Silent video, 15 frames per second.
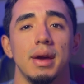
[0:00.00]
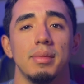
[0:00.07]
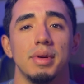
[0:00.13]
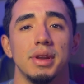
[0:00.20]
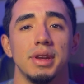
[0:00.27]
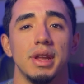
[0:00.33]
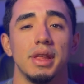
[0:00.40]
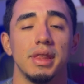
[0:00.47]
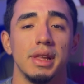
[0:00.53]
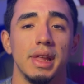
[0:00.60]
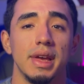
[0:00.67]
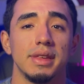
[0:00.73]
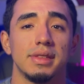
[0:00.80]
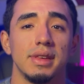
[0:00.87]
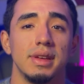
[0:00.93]
But
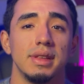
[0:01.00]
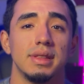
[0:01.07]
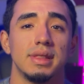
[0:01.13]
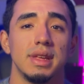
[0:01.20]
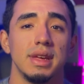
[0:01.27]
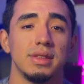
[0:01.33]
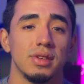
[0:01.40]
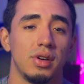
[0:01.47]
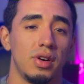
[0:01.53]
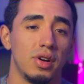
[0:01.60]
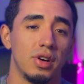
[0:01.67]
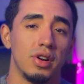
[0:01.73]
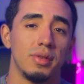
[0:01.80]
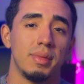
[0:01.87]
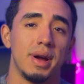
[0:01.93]
nonetheless, these
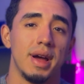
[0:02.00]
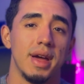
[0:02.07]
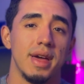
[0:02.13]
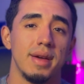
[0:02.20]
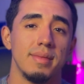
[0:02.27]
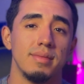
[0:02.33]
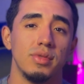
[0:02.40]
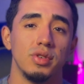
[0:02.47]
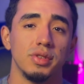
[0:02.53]
are my